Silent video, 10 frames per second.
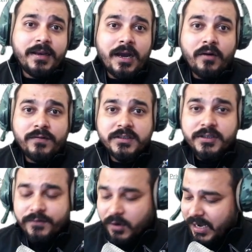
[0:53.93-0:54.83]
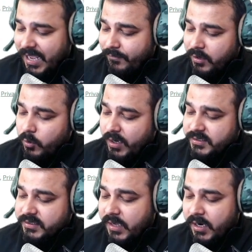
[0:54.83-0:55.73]
Now, first of all, I will go
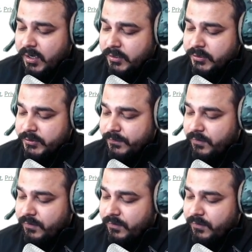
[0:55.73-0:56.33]
and search